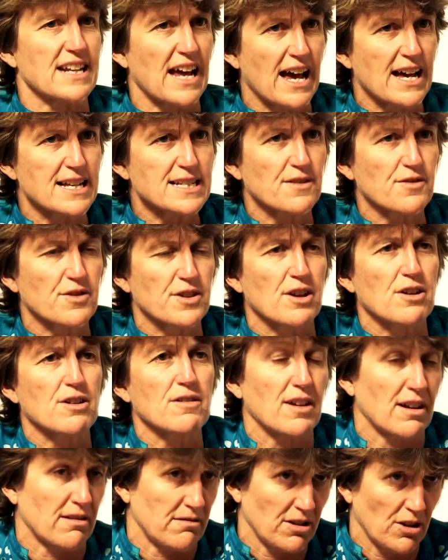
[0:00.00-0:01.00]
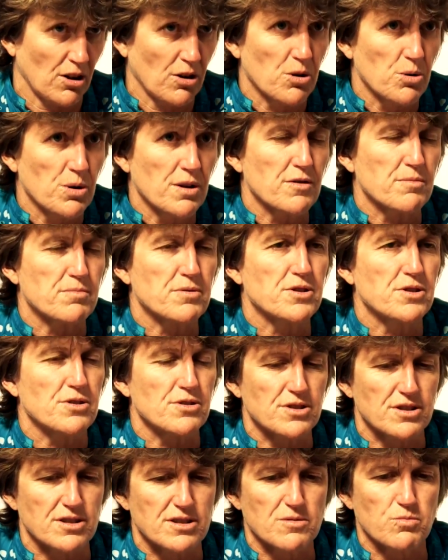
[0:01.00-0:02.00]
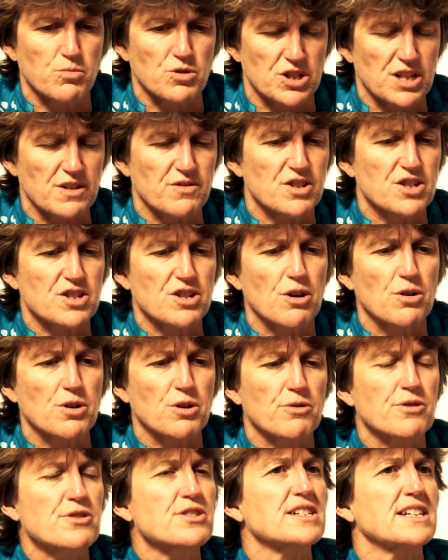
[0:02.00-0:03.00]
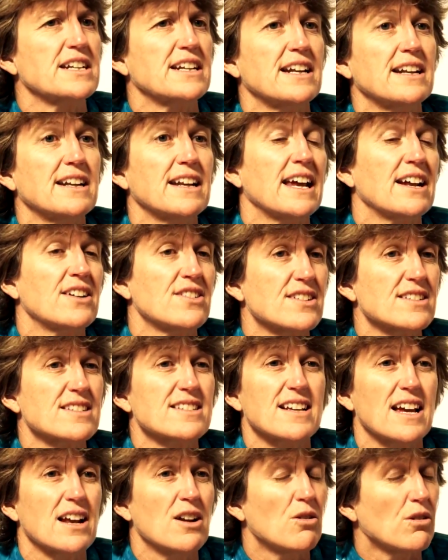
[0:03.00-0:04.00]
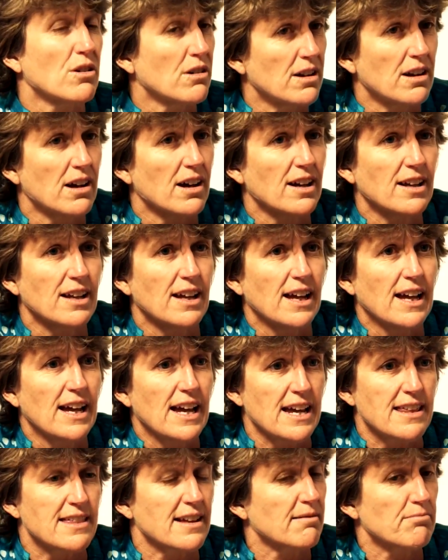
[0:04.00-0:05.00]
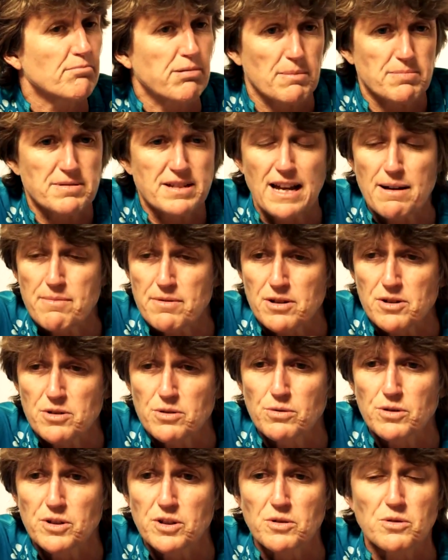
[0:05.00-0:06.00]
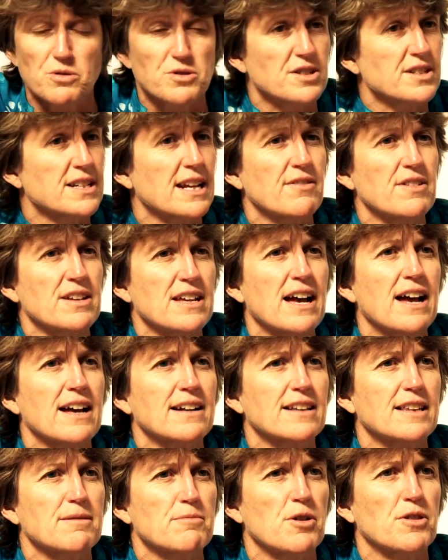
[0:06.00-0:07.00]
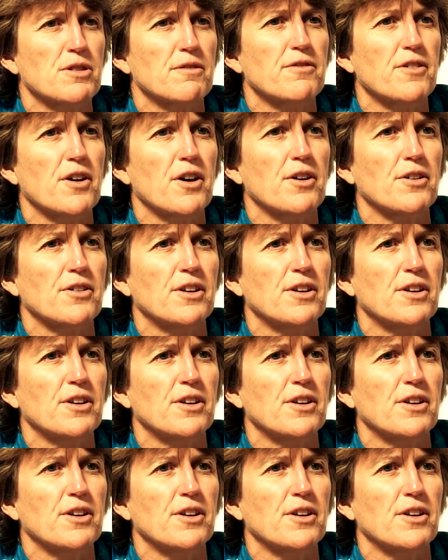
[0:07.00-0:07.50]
ask for the, you know, whoever produces whichever show you're interested in and just say, look, can I either perhaps come in and talk to you or just have a yarn to them on the phone.